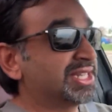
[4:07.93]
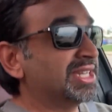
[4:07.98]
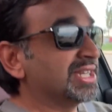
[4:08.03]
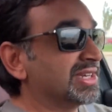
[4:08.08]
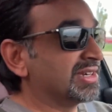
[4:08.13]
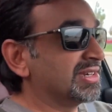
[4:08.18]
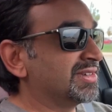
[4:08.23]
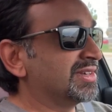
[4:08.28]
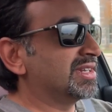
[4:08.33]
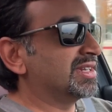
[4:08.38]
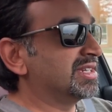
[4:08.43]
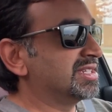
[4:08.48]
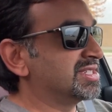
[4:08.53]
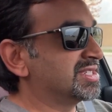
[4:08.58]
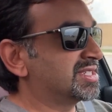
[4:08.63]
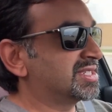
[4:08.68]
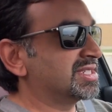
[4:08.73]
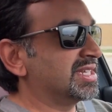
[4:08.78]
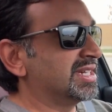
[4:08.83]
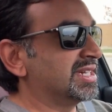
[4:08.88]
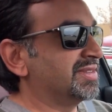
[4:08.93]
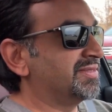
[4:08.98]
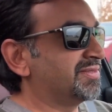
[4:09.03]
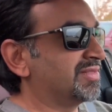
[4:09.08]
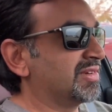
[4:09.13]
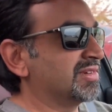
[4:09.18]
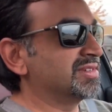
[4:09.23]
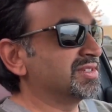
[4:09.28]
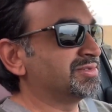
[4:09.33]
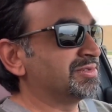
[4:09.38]
here as
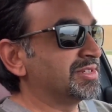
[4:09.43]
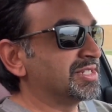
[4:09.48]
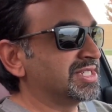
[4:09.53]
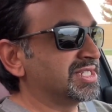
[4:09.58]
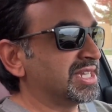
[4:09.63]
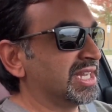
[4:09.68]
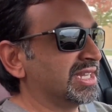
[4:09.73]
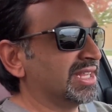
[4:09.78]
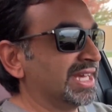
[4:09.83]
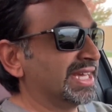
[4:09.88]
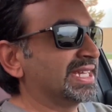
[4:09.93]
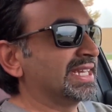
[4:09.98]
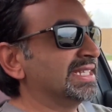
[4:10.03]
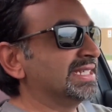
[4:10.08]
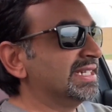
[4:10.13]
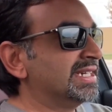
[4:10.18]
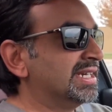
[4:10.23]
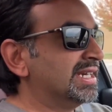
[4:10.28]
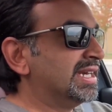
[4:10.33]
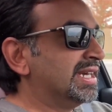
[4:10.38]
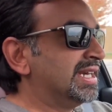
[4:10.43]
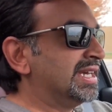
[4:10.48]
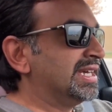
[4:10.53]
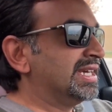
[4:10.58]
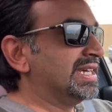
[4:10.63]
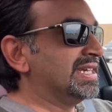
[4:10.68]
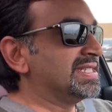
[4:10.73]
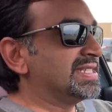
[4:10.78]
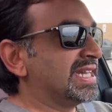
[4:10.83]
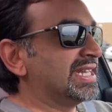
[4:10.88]
far as reasons I like it,
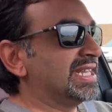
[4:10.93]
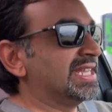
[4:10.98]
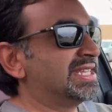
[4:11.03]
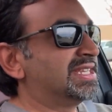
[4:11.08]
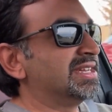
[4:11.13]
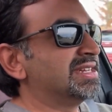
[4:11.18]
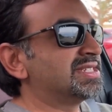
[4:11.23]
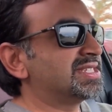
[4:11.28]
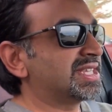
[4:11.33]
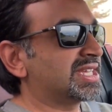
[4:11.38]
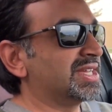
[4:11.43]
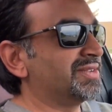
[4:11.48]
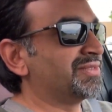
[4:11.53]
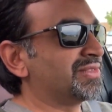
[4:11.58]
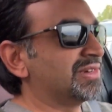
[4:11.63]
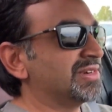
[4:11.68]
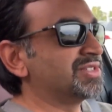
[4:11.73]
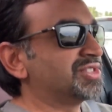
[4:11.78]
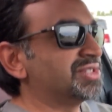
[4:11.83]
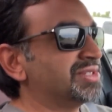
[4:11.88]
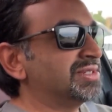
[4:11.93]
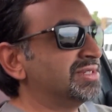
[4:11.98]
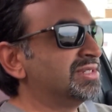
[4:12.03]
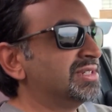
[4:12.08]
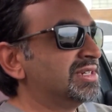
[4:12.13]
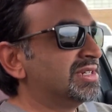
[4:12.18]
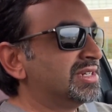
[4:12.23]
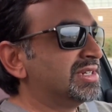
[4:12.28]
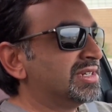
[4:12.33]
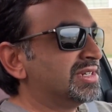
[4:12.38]
is that it does the
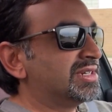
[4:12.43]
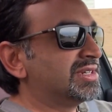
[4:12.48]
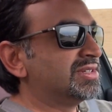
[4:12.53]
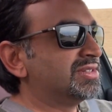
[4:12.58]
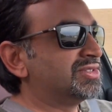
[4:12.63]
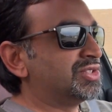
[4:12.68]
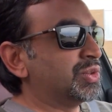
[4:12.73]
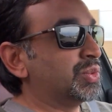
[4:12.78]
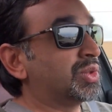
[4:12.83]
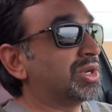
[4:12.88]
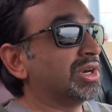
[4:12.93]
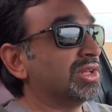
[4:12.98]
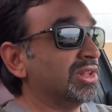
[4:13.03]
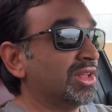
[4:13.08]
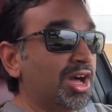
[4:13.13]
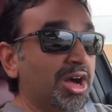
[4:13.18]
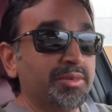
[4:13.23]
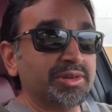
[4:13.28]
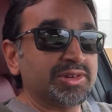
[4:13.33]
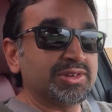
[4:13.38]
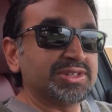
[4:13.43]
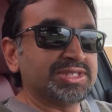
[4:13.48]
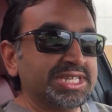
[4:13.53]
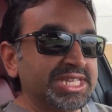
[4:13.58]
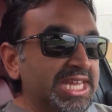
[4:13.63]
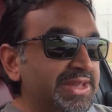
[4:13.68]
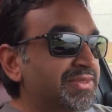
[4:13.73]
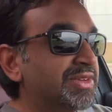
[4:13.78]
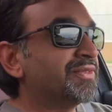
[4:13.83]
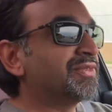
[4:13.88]
conversion to kilometers
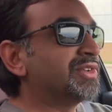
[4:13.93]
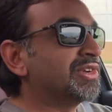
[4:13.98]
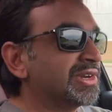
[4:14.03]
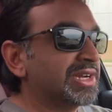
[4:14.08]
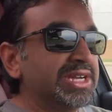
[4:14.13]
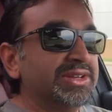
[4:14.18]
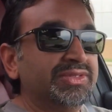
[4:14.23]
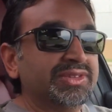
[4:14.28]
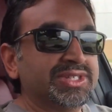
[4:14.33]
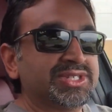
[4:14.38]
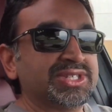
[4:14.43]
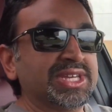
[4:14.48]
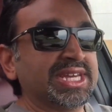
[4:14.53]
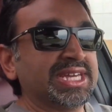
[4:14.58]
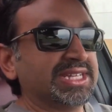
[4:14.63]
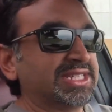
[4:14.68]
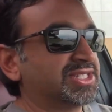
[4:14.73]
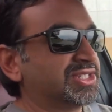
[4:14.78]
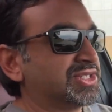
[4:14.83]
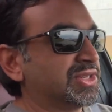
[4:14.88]
even if you're in the States.